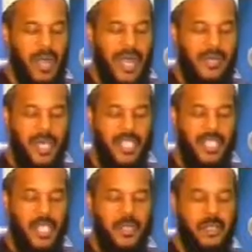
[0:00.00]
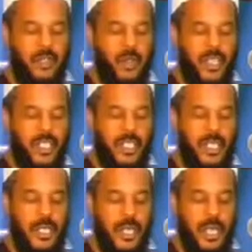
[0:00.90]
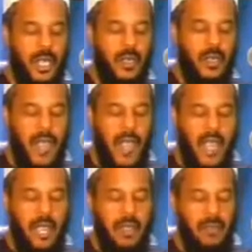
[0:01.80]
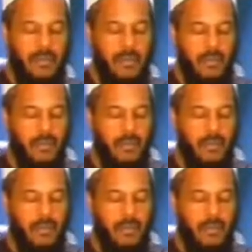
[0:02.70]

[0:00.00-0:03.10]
organizations, in which they